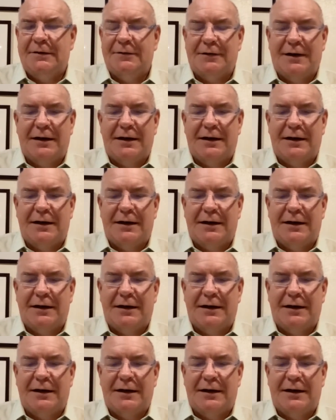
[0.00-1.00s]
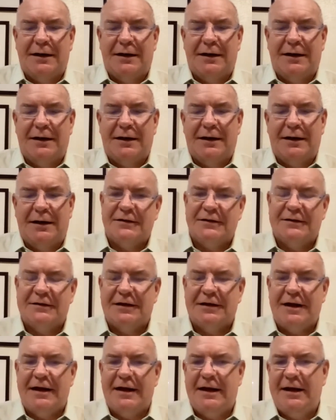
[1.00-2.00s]
Great Lakes
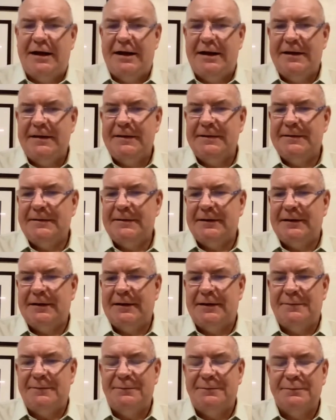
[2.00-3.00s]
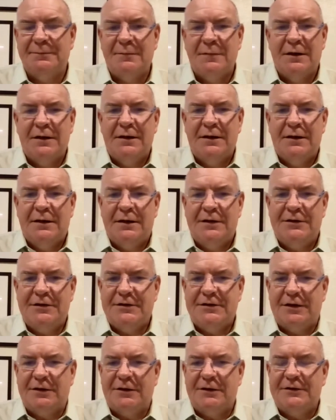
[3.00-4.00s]
Shipwreck Society, and
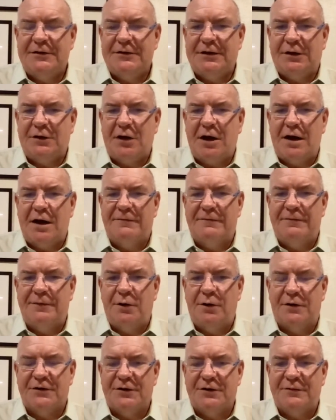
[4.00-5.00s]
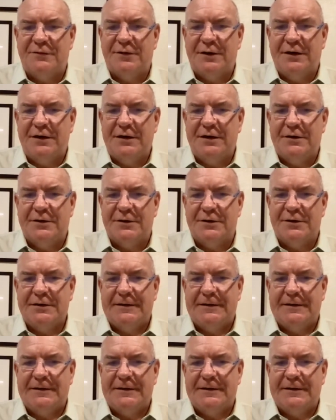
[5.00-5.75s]
just a lot of folks over the years.